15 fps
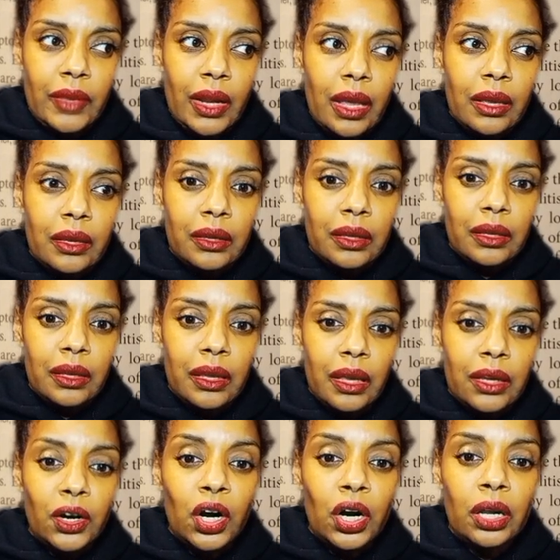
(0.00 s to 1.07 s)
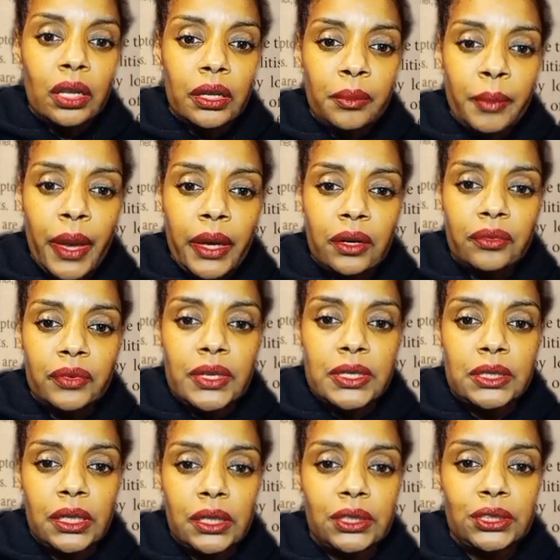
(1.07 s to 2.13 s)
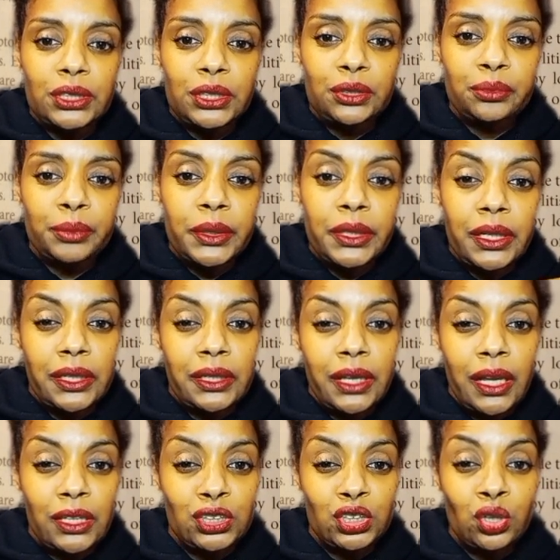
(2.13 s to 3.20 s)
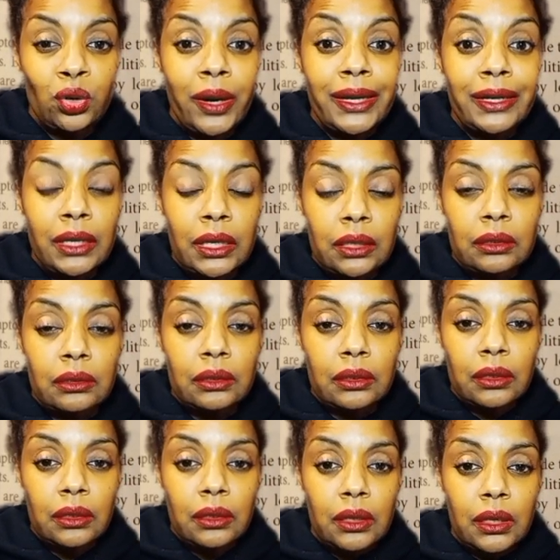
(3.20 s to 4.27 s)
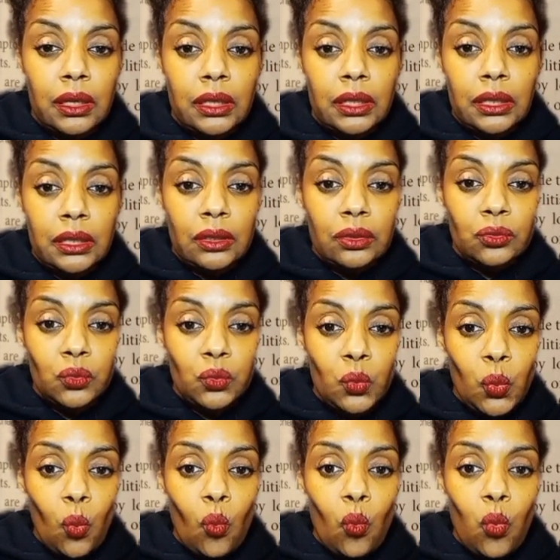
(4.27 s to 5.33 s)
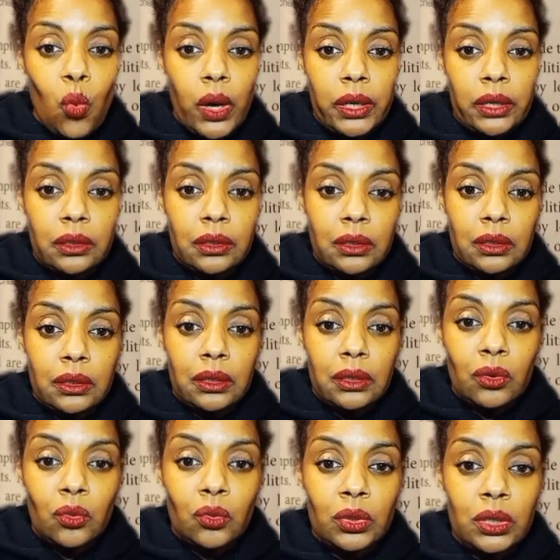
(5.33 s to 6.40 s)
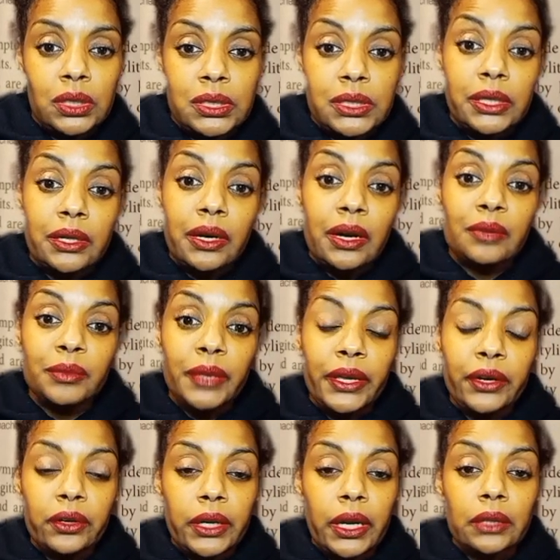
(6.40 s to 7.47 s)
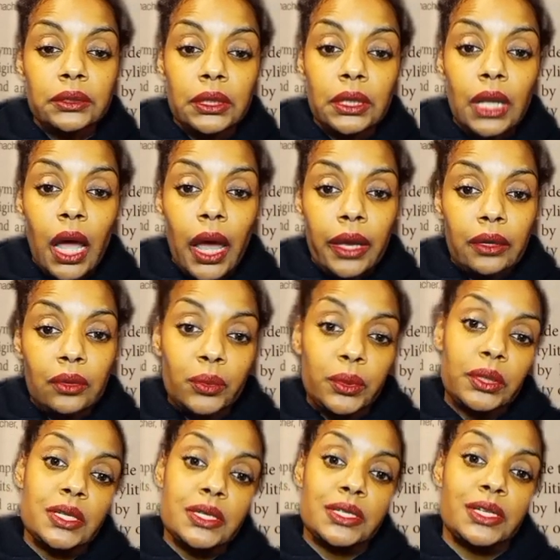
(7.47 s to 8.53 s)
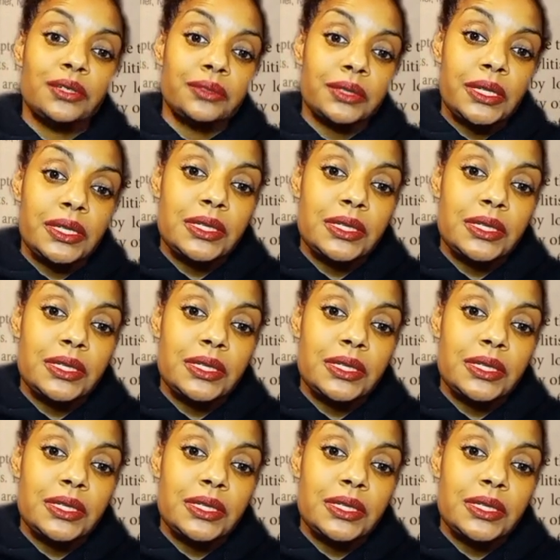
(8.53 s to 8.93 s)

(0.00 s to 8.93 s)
an early manifestation, but a training in what is to come later down the line with this illness.